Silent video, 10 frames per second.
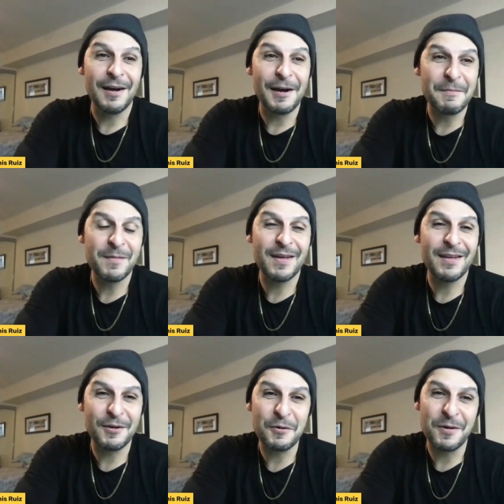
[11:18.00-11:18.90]

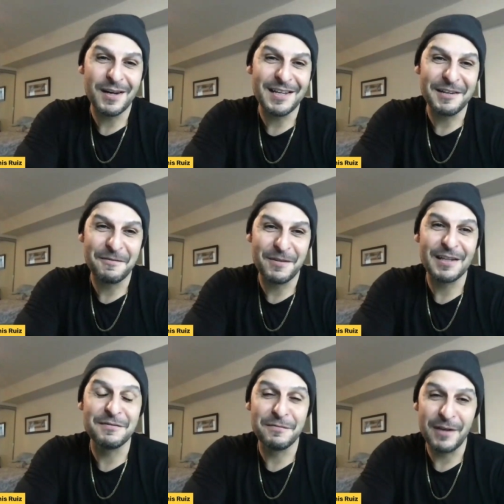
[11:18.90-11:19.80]
um, you know what? It,
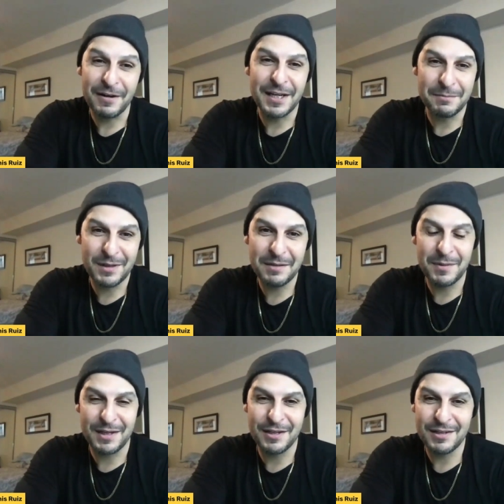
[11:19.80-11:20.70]
it's very
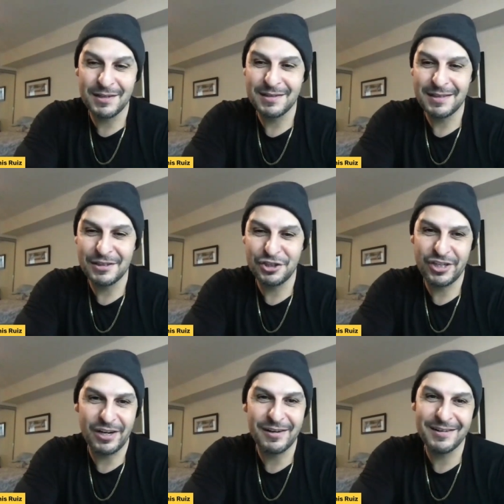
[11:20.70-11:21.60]
humbling because
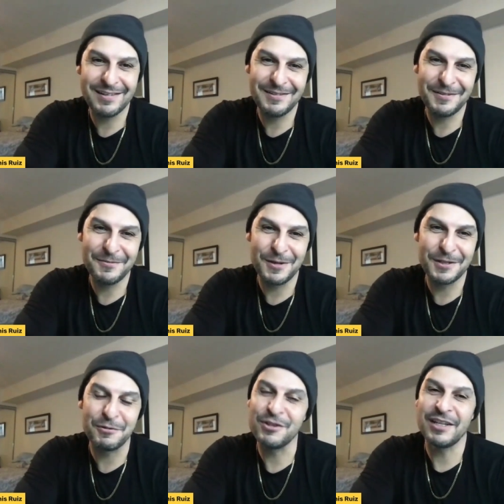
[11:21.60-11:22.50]
Share
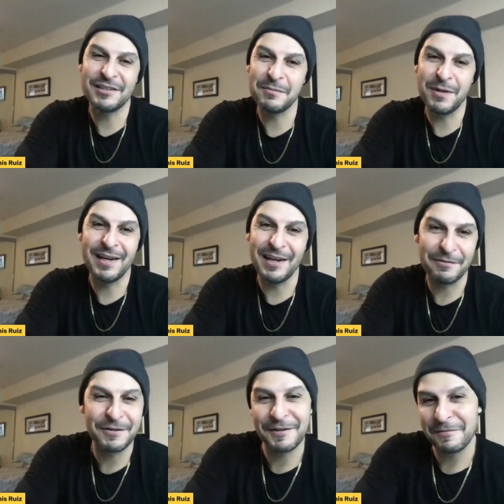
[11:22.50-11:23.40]
was rejected by
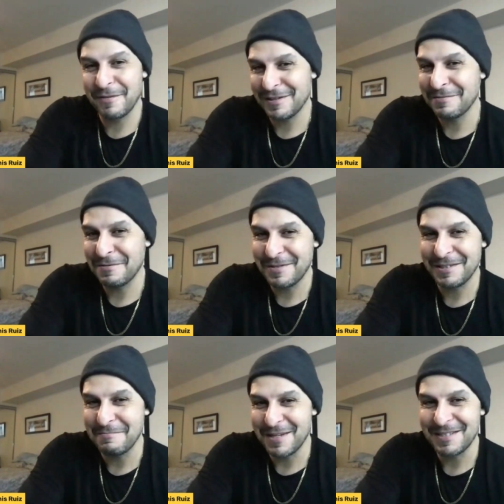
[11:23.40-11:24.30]
every other festival we
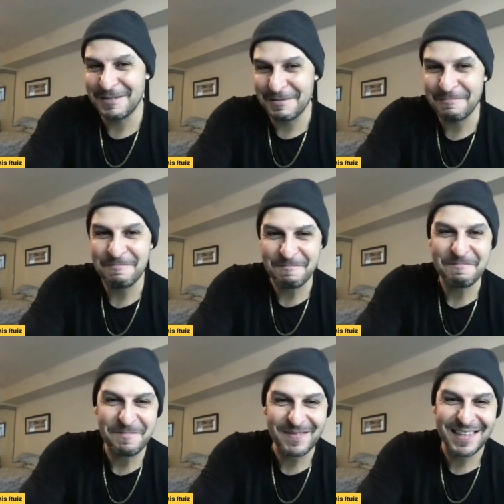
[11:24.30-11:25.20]
submitted to.
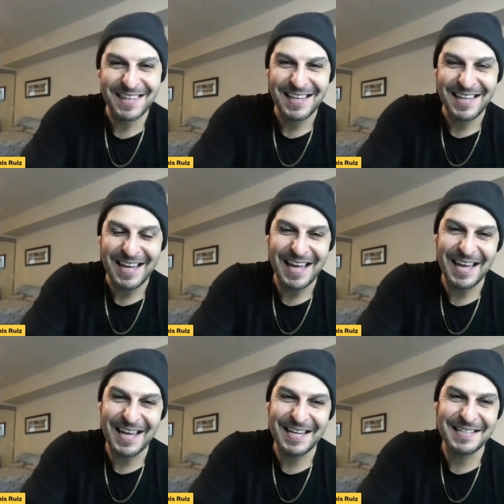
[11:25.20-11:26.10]
Oh wow!
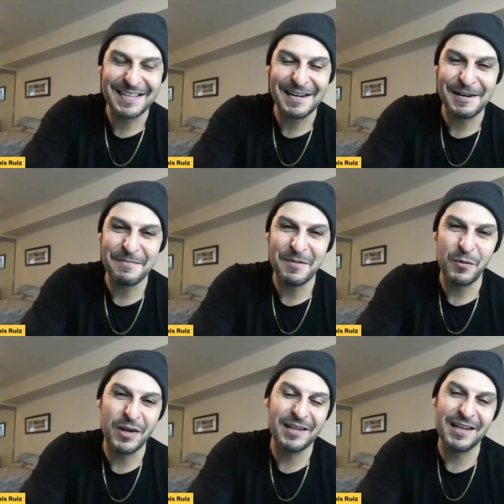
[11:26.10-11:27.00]
And um,
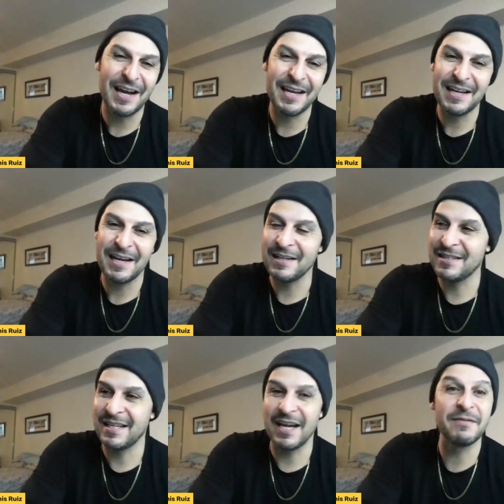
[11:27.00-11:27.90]
we had I had uh,
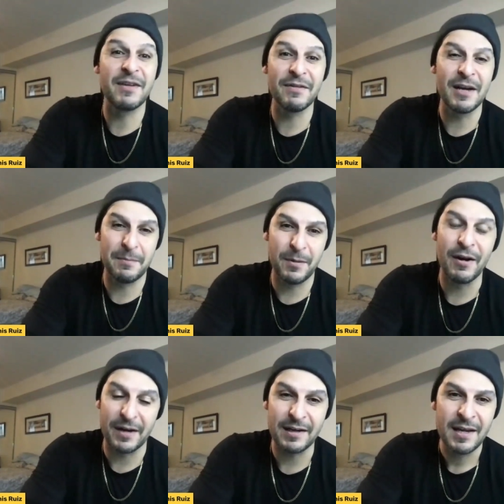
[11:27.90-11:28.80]
kind of given up
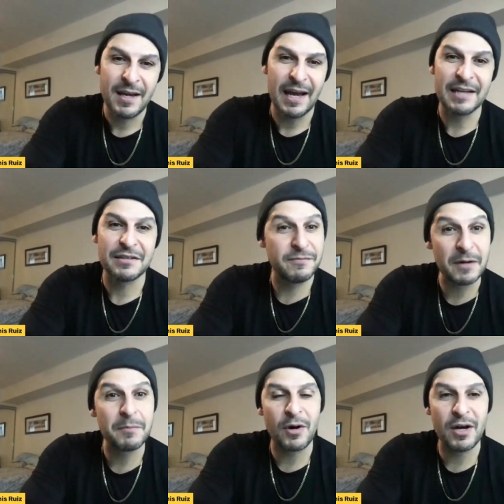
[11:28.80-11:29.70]
on it as a
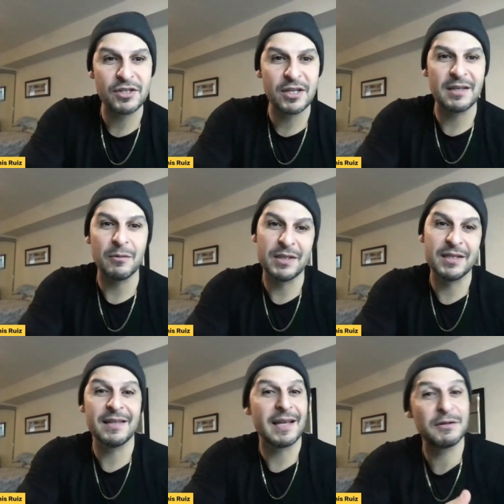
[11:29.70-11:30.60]
fun mm-hmm. project that we
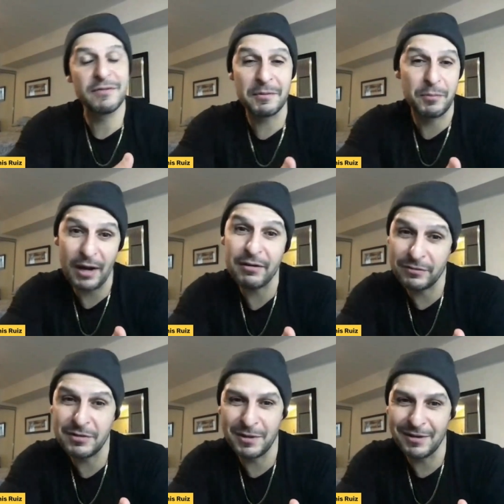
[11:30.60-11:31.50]
did that I was very proud
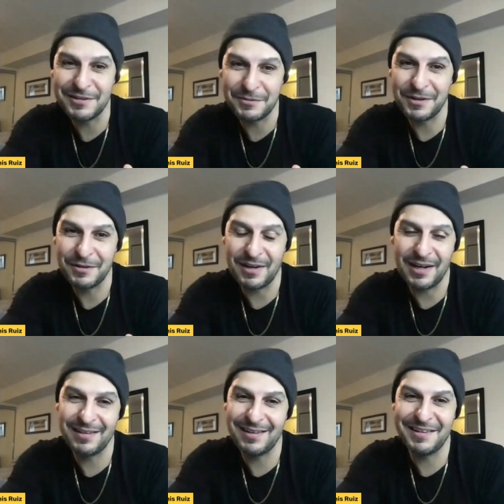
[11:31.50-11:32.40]
of, to be honest with you.
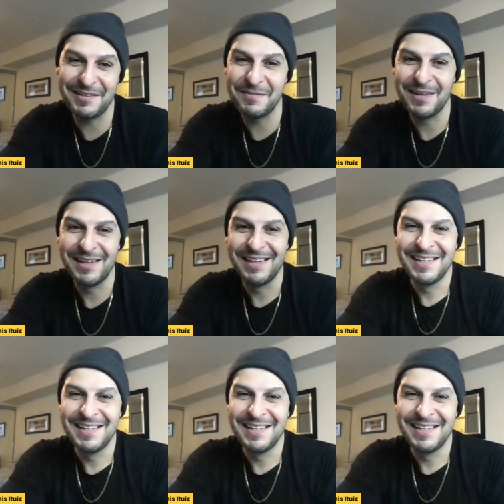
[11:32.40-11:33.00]
I mm-hmm. um,